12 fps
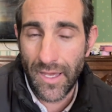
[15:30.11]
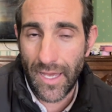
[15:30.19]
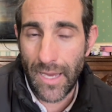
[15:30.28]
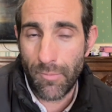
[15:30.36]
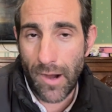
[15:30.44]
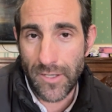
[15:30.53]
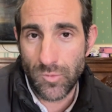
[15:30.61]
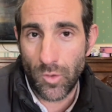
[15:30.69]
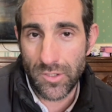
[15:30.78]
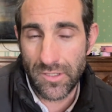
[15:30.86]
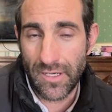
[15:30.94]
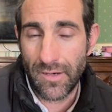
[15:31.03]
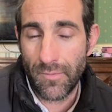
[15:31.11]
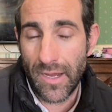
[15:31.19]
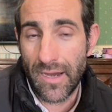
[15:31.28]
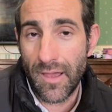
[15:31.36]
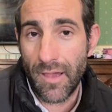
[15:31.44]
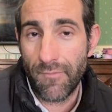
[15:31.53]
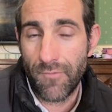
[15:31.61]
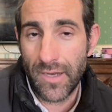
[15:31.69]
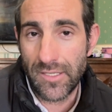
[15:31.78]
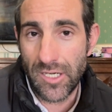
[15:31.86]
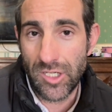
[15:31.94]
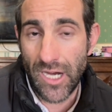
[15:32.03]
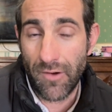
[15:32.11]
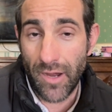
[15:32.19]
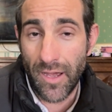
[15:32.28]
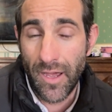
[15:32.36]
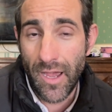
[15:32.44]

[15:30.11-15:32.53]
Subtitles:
he perhaps wasn't in a vintage area.